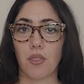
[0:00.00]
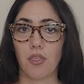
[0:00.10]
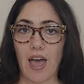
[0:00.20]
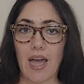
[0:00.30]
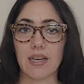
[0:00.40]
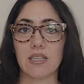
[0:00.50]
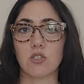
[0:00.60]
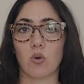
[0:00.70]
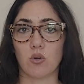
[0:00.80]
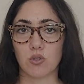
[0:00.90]
That
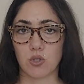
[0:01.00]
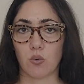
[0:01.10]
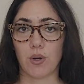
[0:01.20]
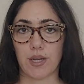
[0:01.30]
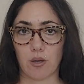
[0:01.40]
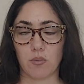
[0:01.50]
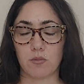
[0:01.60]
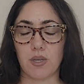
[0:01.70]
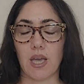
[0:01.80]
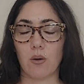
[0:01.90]
is also what helped
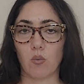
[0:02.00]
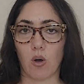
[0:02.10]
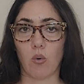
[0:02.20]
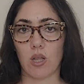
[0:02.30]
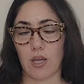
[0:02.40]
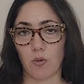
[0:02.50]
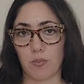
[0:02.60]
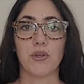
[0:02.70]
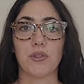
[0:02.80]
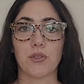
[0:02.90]
me and what will help
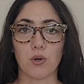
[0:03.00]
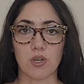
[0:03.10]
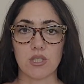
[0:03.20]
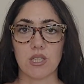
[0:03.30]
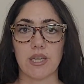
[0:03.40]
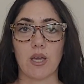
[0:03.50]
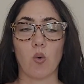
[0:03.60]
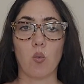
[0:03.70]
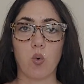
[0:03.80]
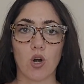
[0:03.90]
you. Thirdly,
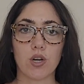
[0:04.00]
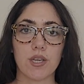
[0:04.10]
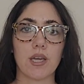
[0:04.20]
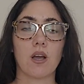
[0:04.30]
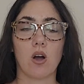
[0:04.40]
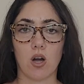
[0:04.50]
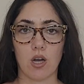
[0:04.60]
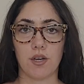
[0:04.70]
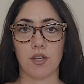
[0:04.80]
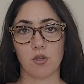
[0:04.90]
working
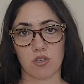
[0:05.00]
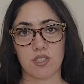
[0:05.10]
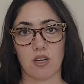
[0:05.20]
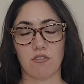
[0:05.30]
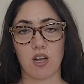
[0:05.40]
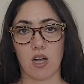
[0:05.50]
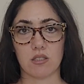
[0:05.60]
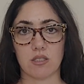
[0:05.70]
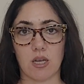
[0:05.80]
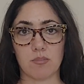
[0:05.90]
on your
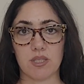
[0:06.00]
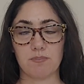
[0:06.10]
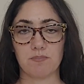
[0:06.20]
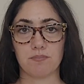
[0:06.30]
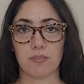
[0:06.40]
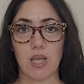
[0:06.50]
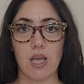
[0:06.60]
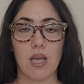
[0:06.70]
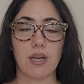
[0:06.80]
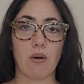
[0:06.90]
self-concept.
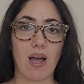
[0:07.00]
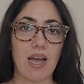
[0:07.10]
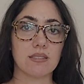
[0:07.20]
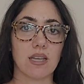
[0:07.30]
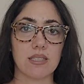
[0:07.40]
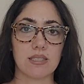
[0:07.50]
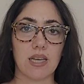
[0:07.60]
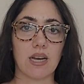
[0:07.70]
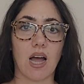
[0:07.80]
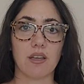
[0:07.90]
Now, as I
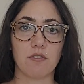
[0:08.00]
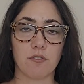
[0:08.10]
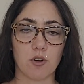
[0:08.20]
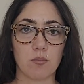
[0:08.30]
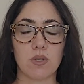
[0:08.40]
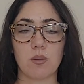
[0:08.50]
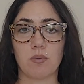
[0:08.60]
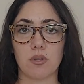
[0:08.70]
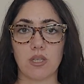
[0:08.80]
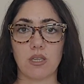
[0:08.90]
said, I firmly
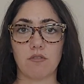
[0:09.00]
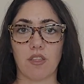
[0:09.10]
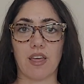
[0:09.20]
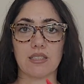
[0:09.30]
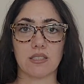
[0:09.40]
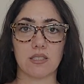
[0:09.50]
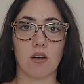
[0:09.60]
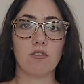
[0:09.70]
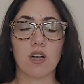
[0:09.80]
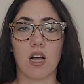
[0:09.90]
believe that
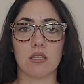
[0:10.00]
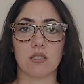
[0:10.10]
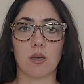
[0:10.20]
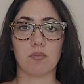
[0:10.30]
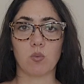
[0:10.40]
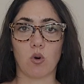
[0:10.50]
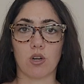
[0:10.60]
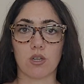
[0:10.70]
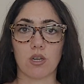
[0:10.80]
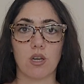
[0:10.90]
self-concept
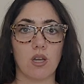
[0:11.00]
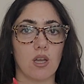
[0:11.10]
work